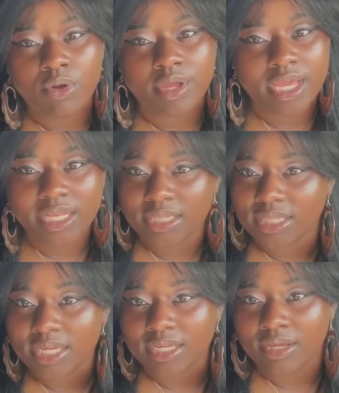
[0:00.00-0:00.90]

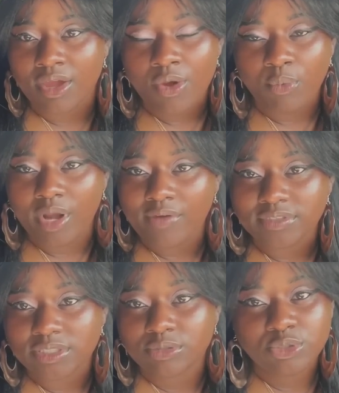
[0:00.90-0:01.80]
anything.
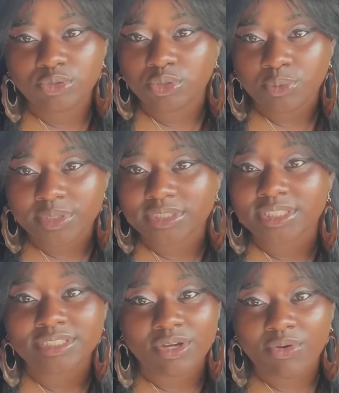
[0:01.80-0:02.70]
Whatever's on YouTube,
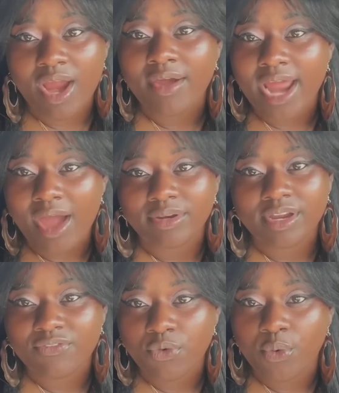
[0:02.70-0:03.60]
it's a crowd out
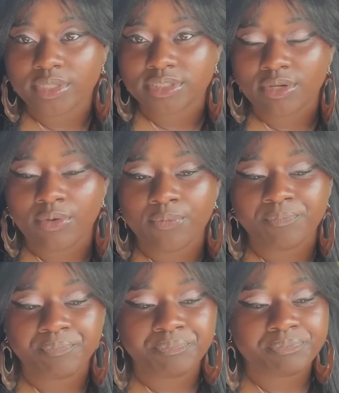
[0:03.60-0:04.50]
there for it. So
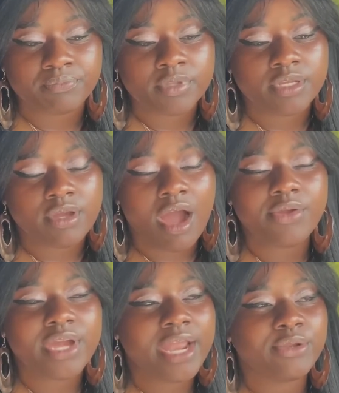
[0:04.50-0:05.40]
all
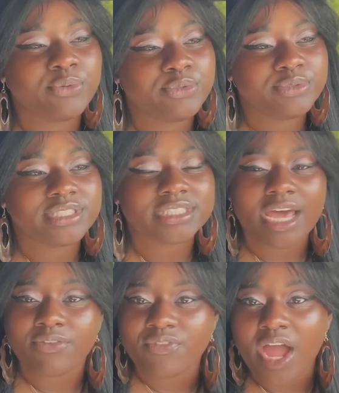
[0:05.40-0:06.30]
you gotta do, you just
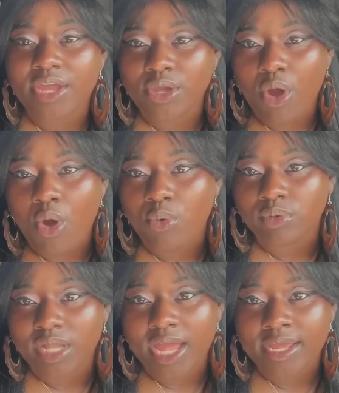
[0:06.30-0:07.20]
gotta find your
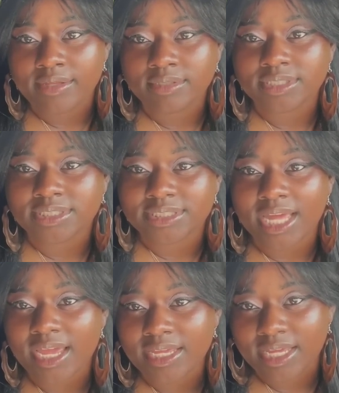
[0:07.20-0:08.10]
own lane,
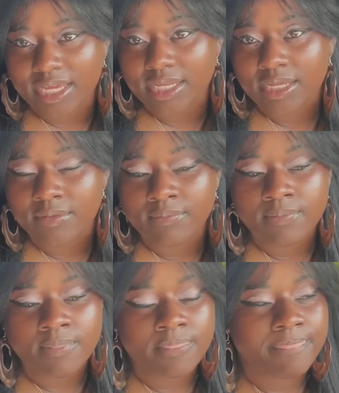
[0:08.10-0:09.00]
stay in it,
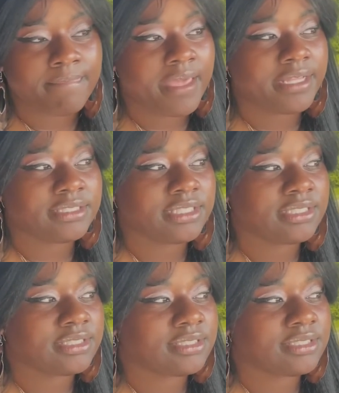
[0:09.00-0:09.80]
and just